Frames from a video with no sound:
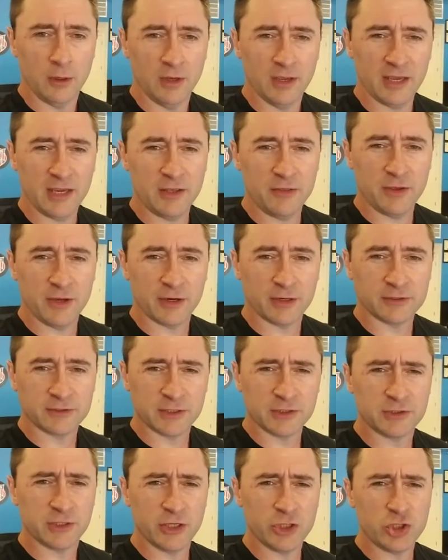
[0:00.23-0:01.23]
Hey there,
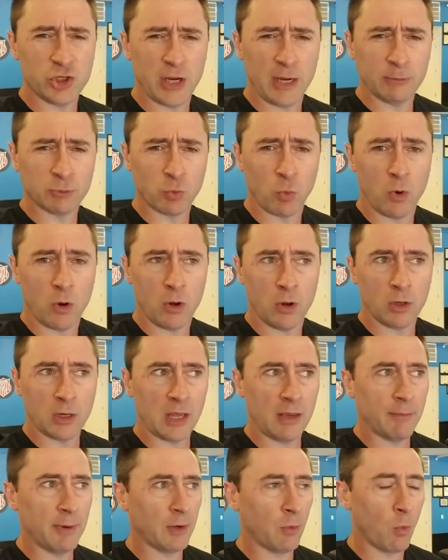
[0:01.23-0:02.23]
it's Sensei James
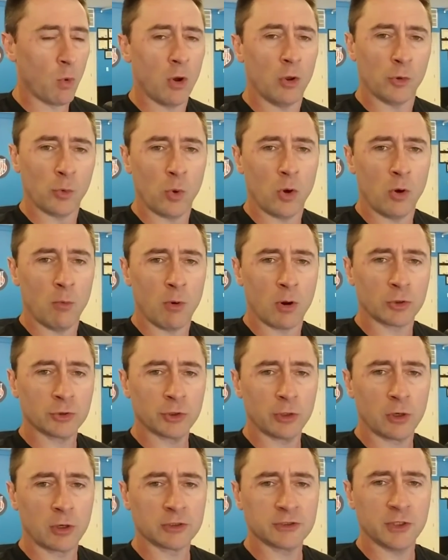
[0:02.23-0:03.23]
Wall. I'm at Wall to Wall
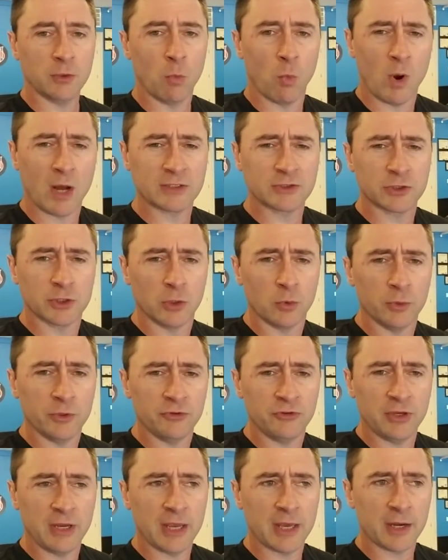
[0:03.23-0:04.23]
Martial Arts in Watson,
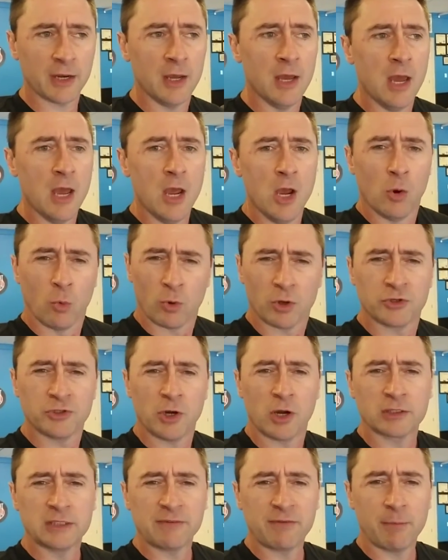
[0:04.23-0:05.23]
Louisiana. I want
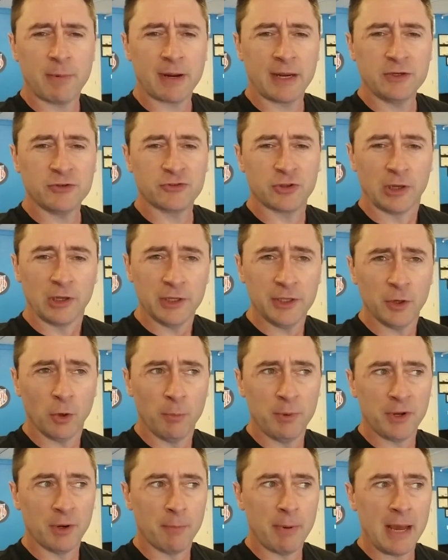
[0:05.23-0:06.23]
to talk to everybody just a
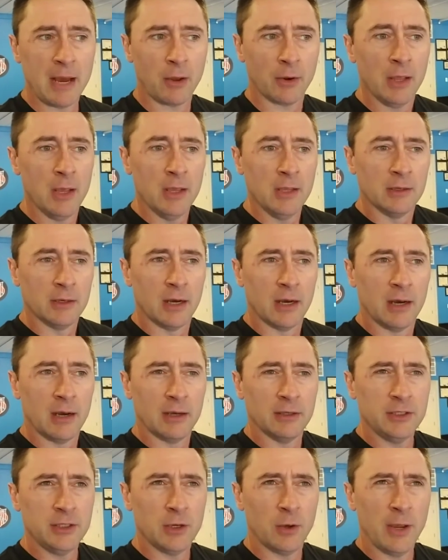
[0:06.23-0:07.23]
little bit about,
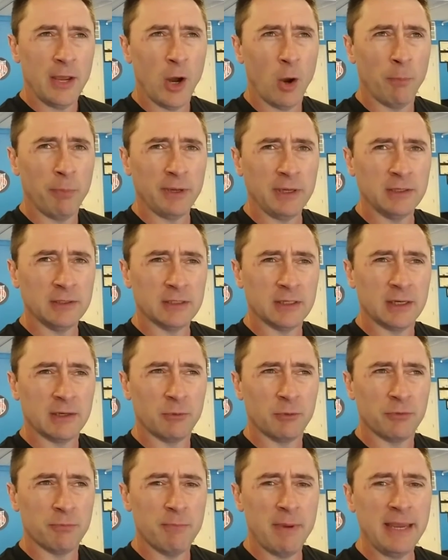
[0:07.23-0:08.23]
helping
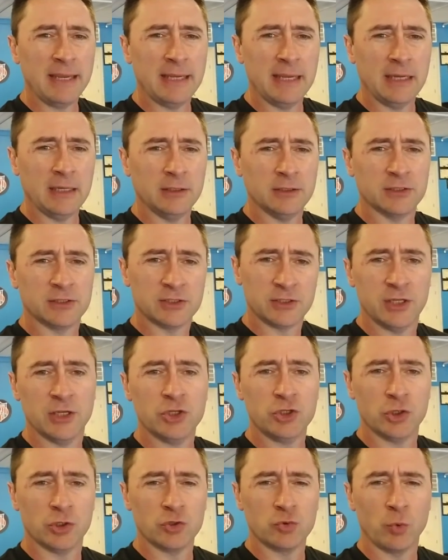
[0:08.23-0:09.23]
with making
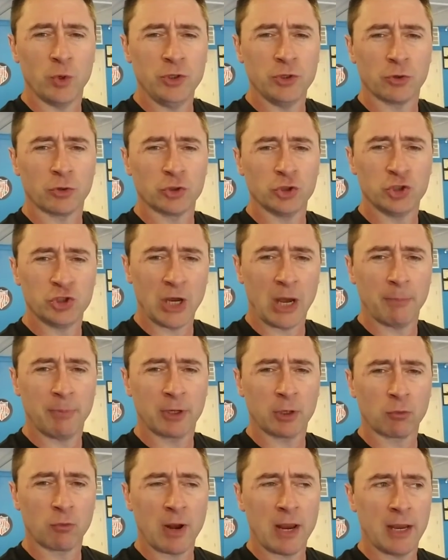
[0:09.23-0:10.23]
decisions when you're
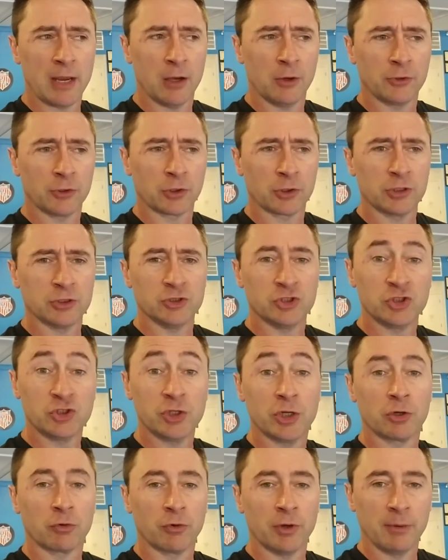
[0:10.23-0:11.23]
shopping around or
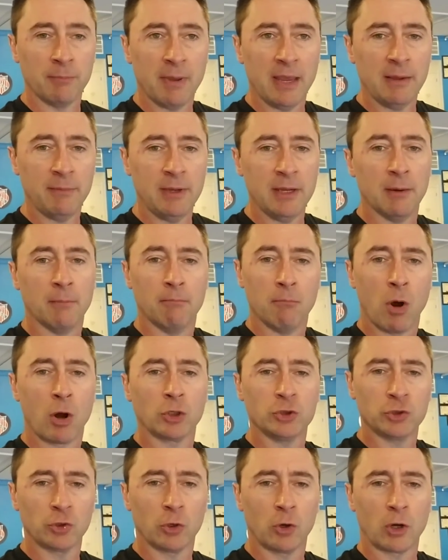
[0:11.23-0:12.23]
considering maybe a
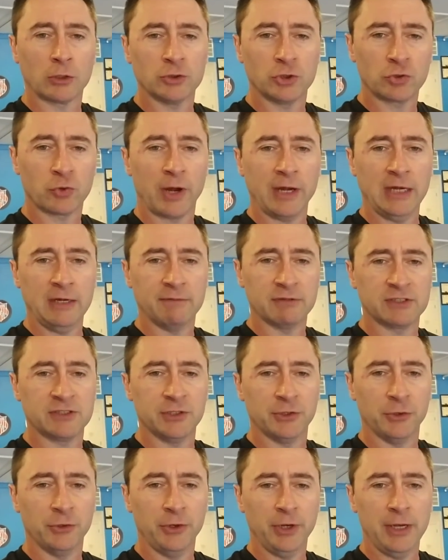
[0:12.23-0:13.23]
martial arts training
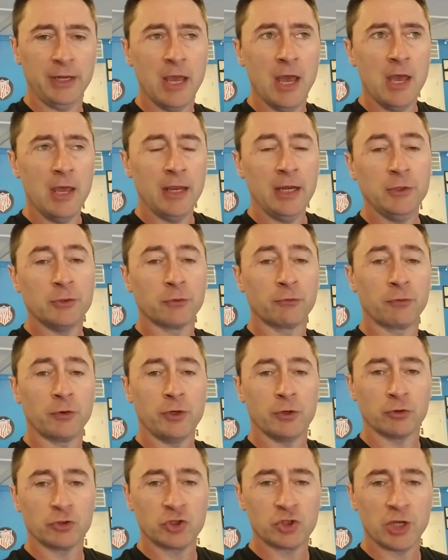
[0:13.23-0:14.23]
facility, either for
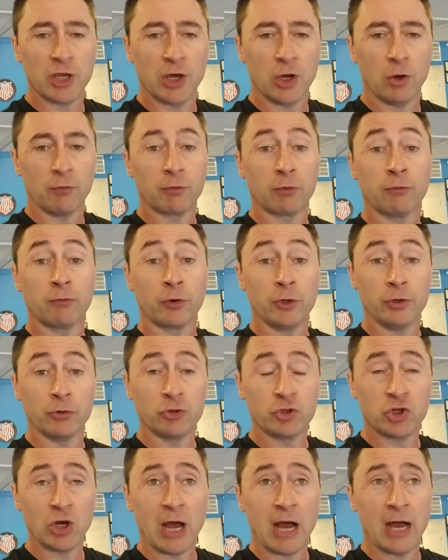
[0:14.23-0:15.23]
yourself or for
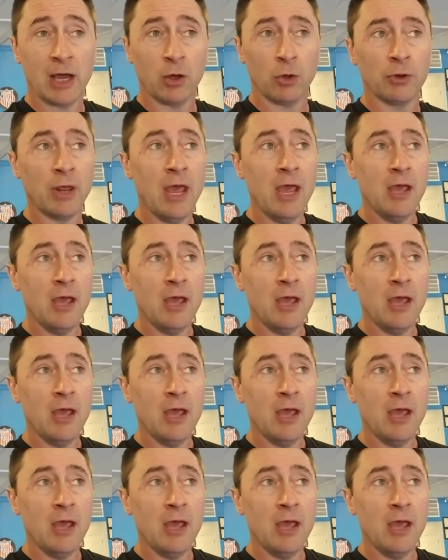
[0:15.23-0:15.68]
your child.